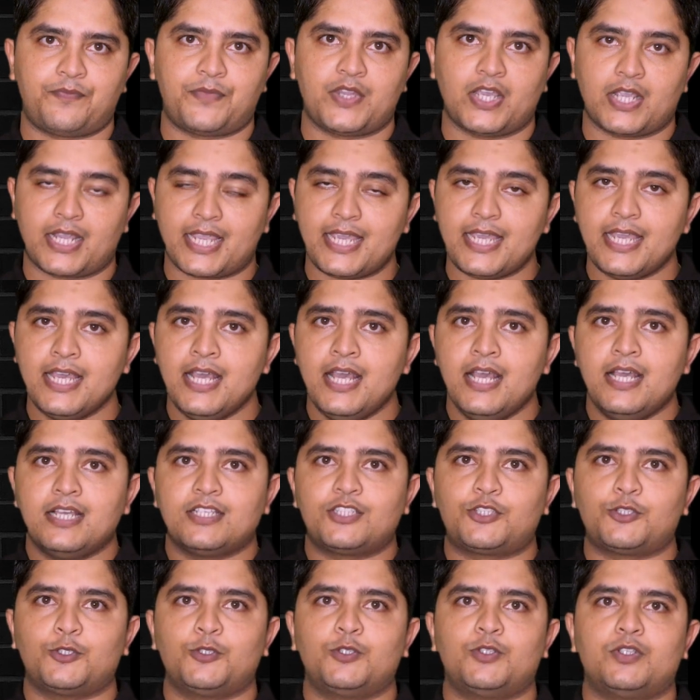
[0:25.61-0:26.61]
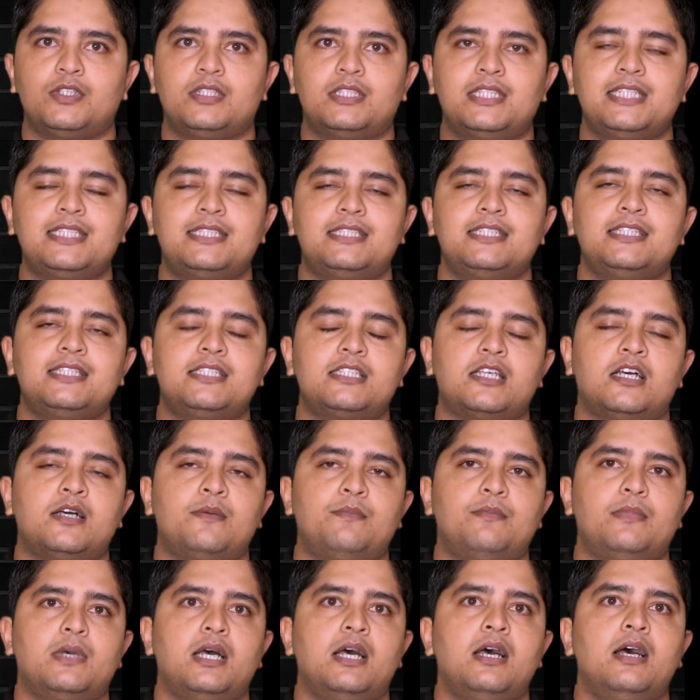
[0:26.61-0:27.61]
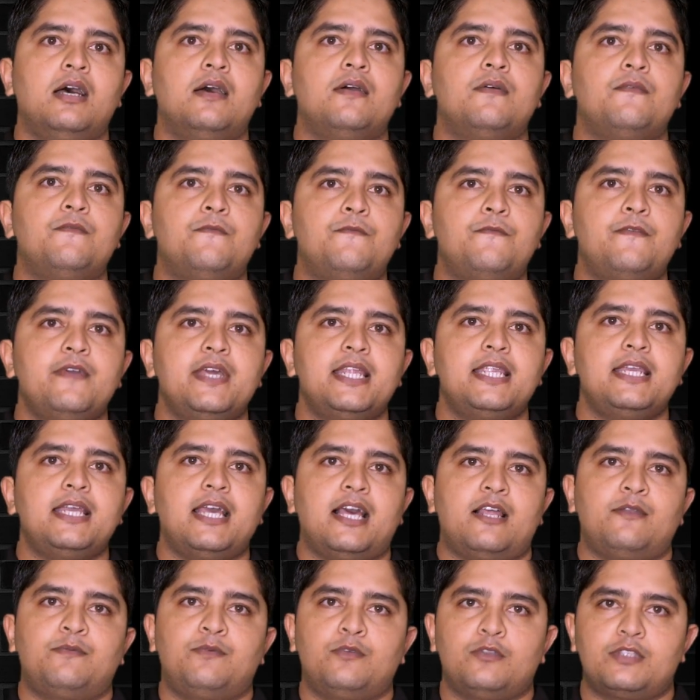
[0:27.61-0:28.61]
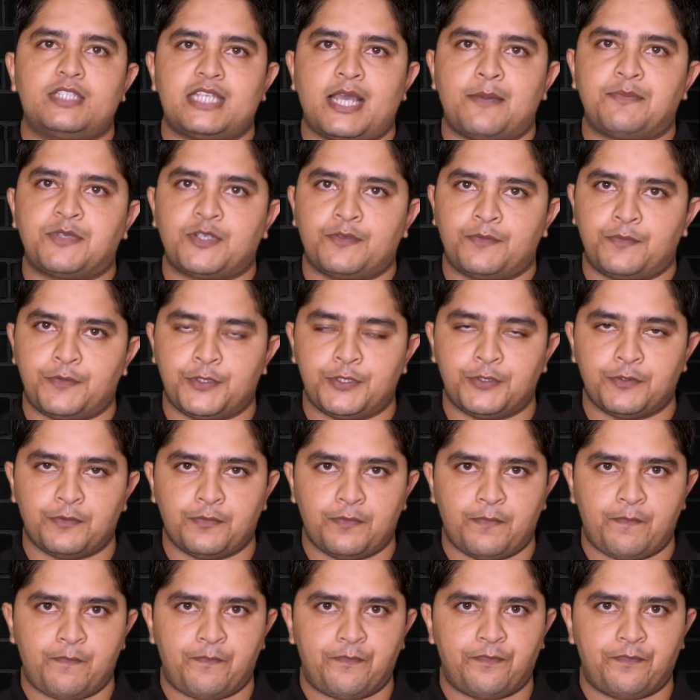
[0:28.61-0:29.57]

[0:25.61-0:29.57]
Okay, so this is a very helpful chapter for you.